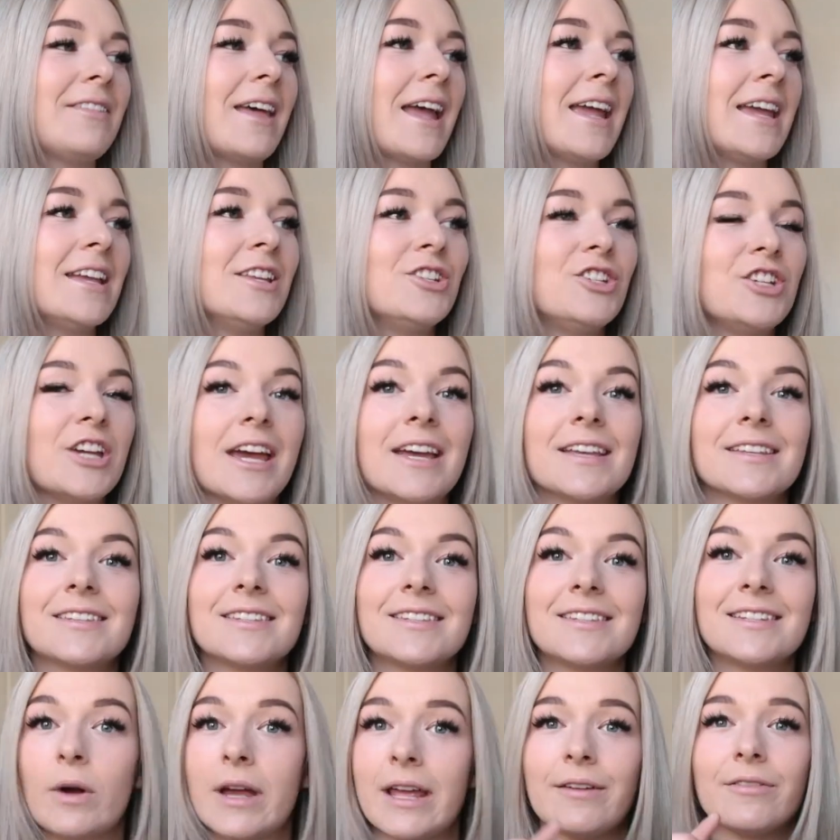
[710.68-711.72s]
if they
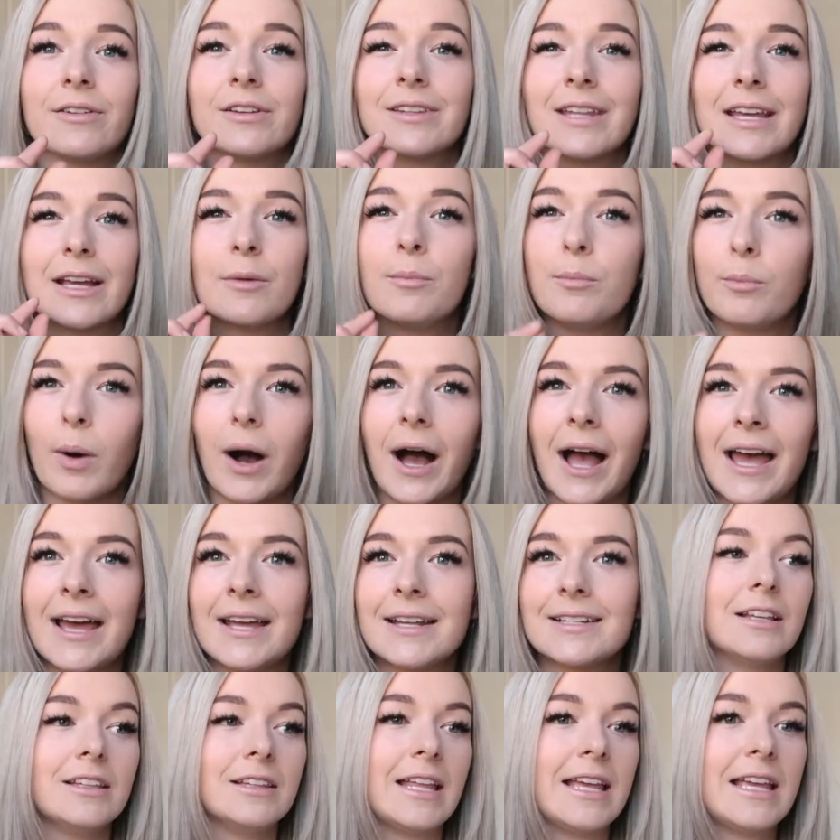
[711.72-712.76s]
ingest or even like
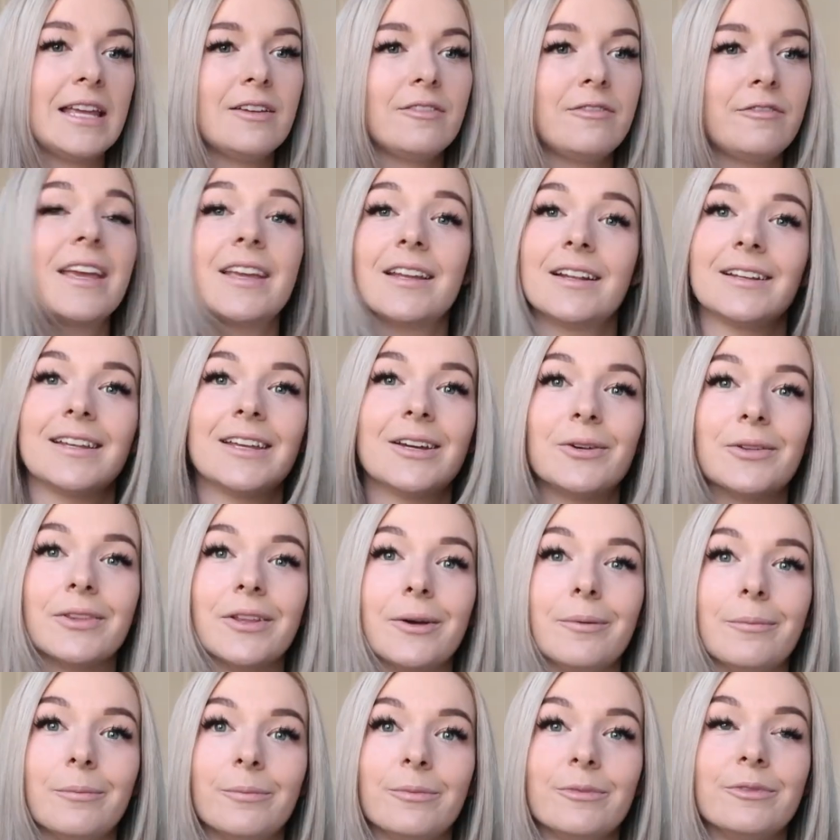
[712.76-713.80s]
bite the leaf, it can kill
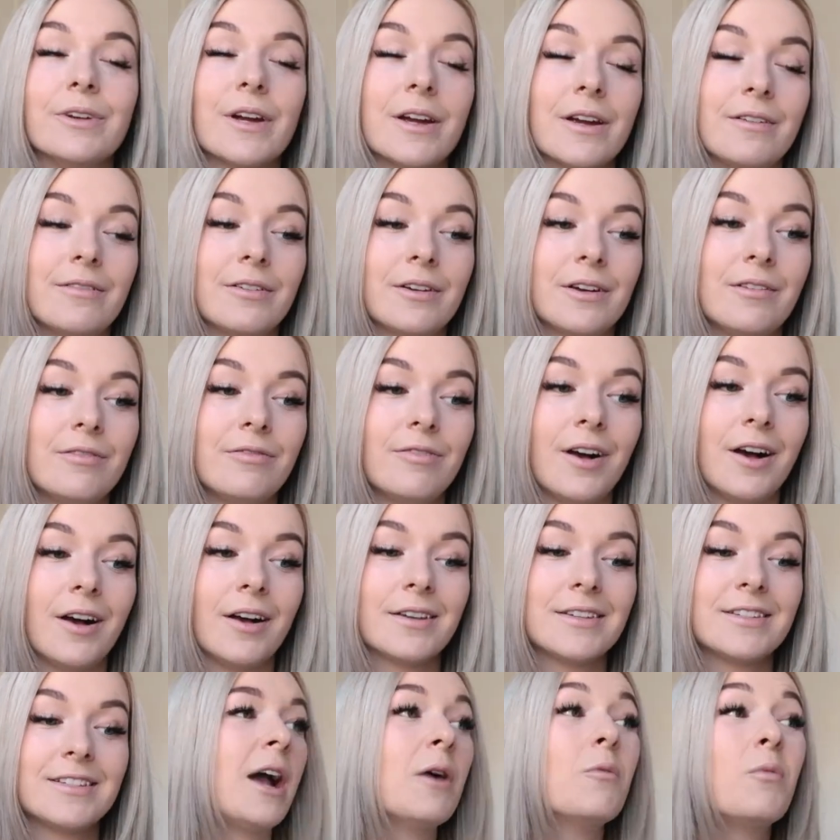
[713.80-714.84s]
them very, very
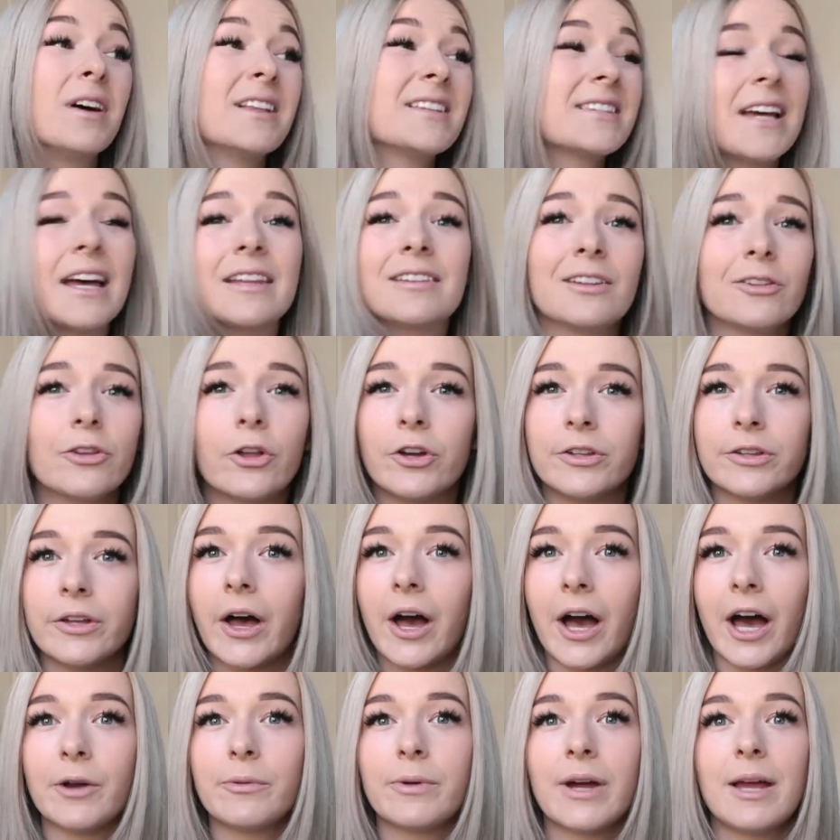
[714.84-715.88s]
fast. I once had to learn the
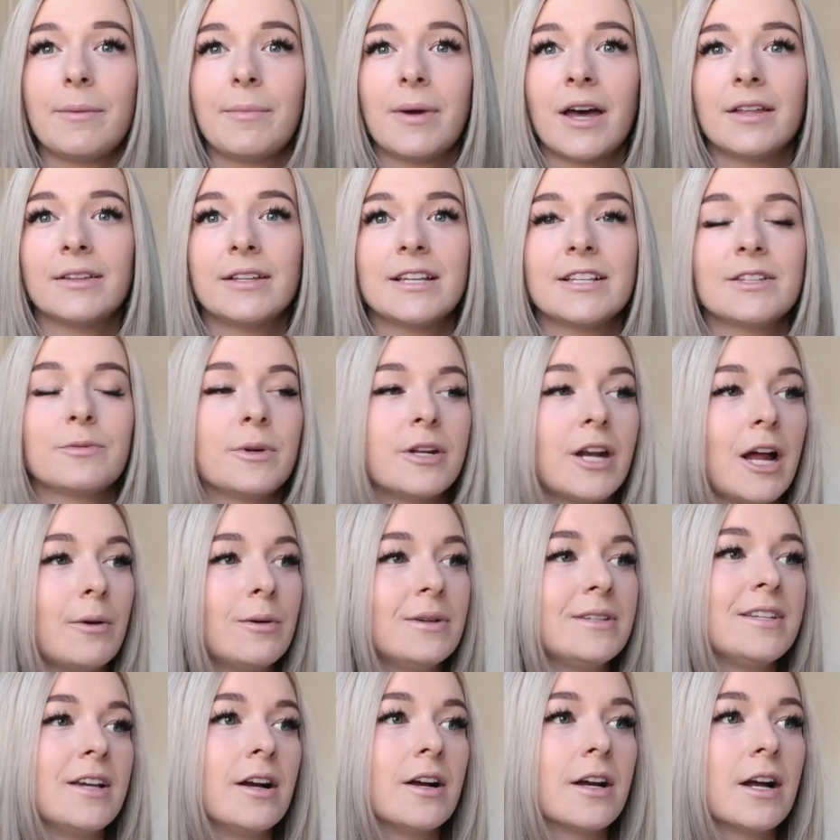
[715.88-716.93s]
hard way about this when I
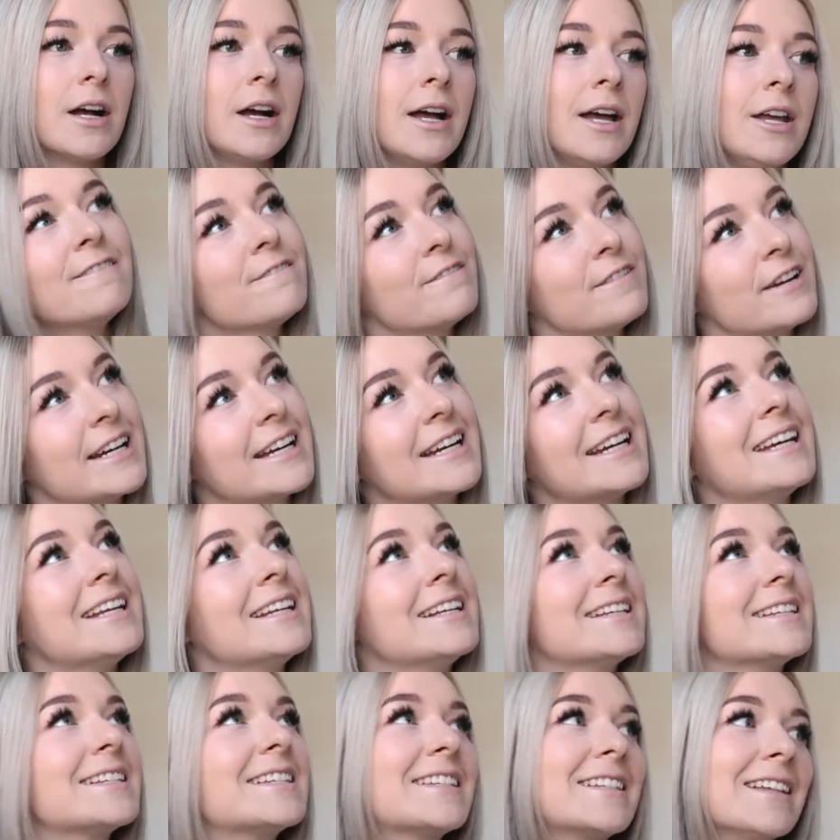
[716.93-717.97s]
was younger. It
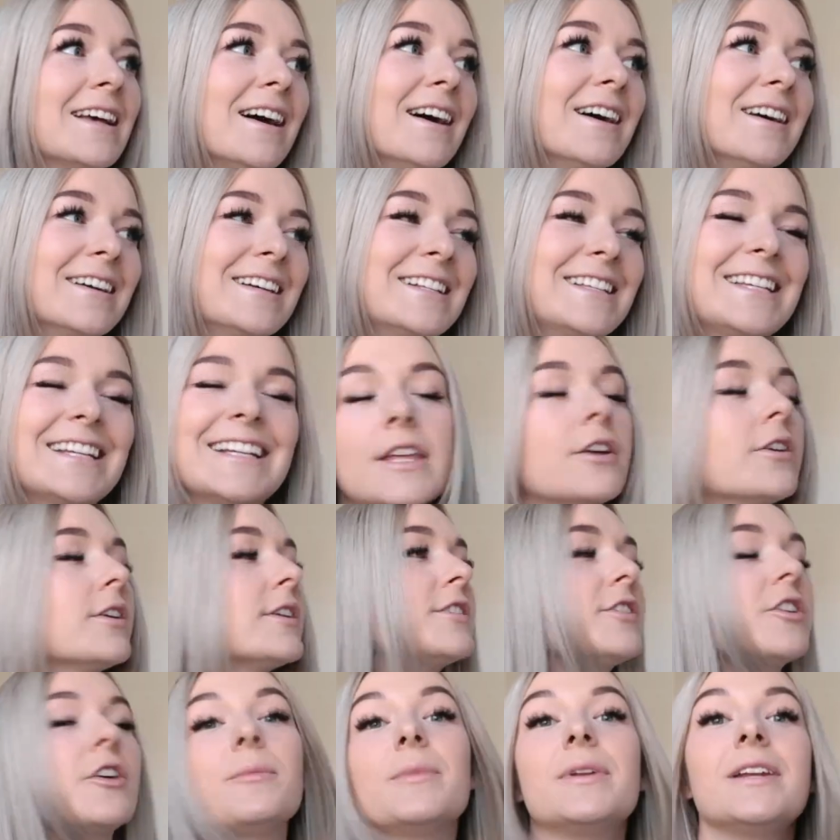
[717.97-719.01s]
freaking sucked. There are
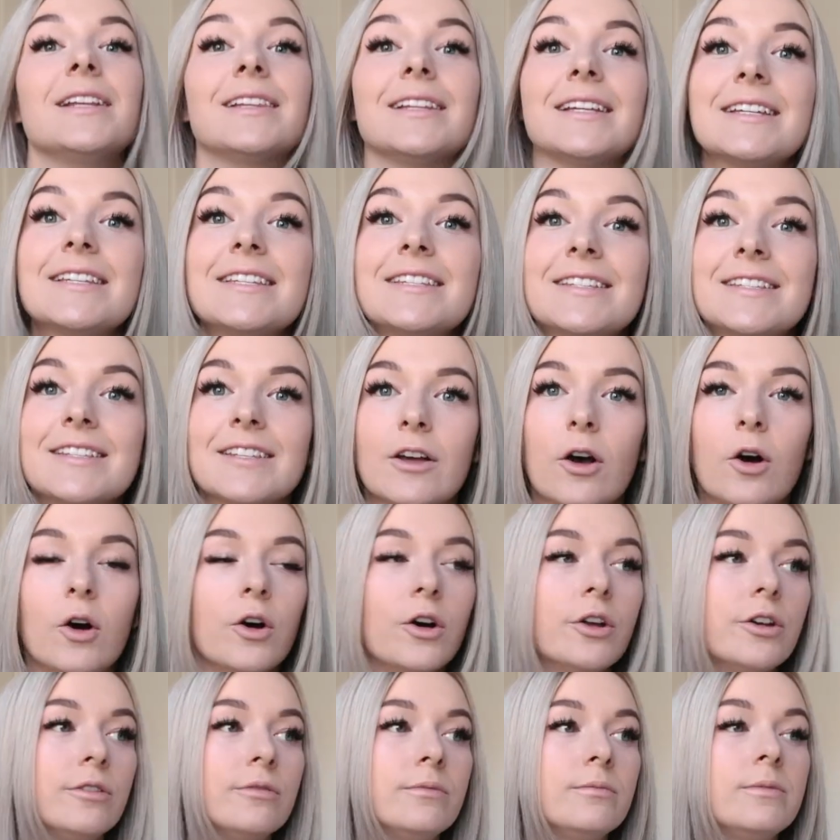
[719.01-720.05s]
so many lists
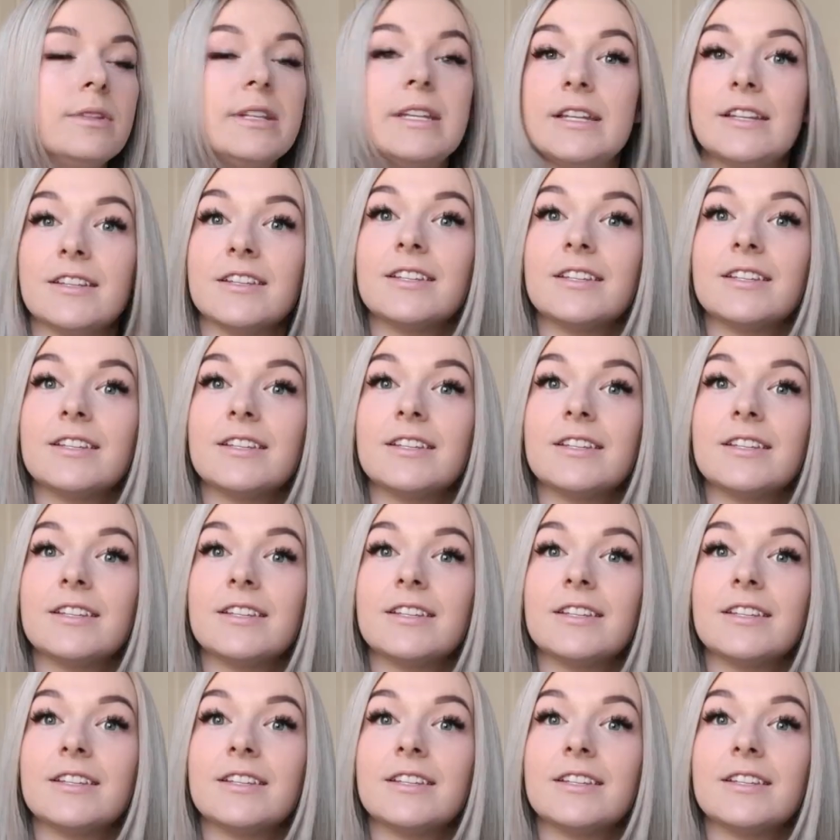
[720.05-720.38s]
on the